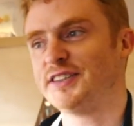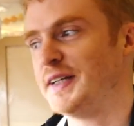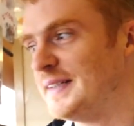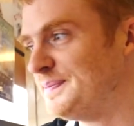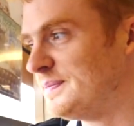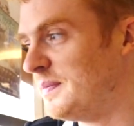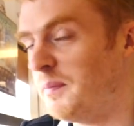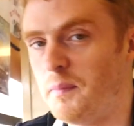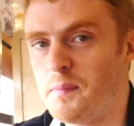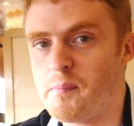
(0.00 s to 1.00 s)
That's right. This is
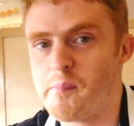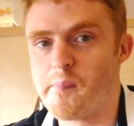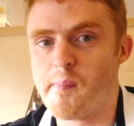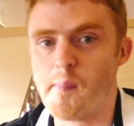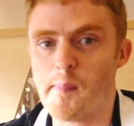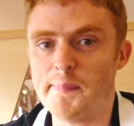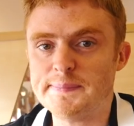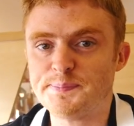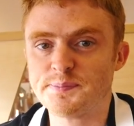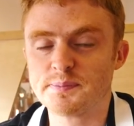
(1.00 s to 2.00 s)
one way that they
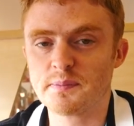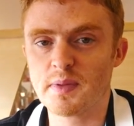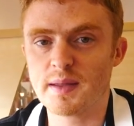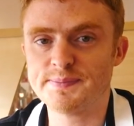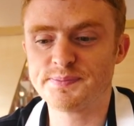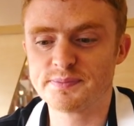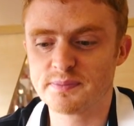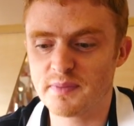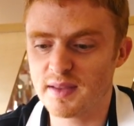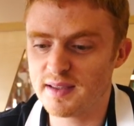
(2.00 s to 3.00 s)
just keep you
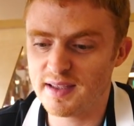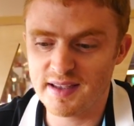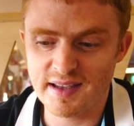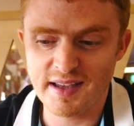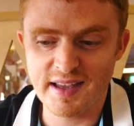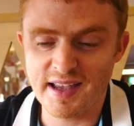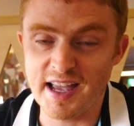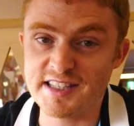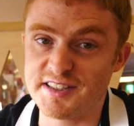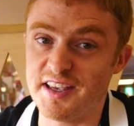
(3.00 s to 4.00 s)
eating more and more.
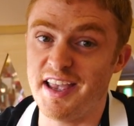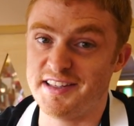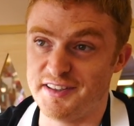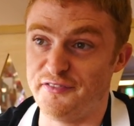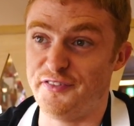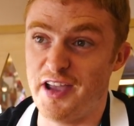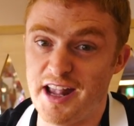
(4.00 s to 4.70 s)
If you want that prize.